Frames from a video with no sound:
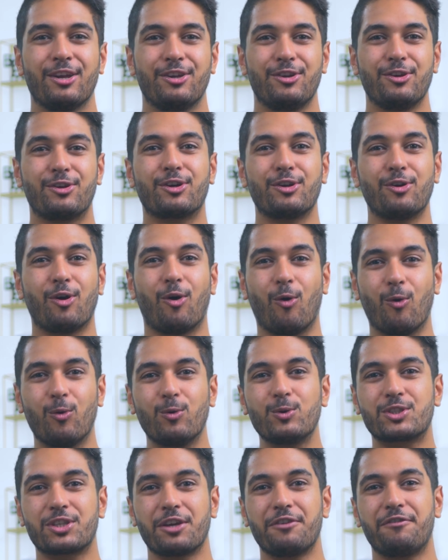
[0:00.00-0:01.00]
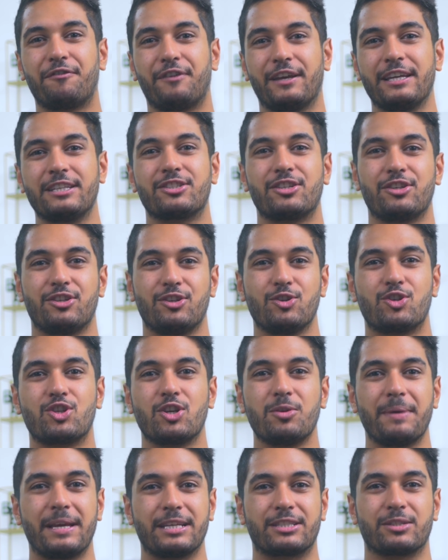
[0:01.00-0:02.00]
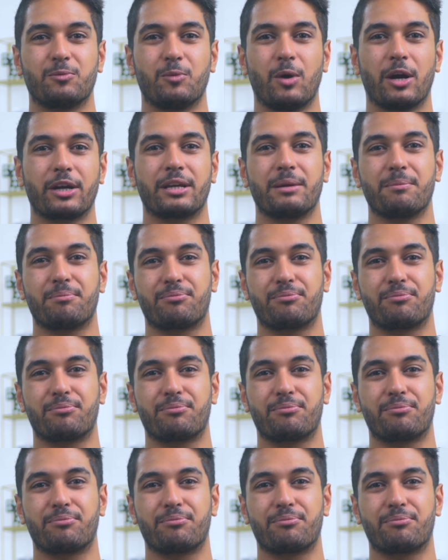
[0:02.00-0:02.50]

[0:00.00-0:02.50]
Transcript: you can also fix YouTube isn't working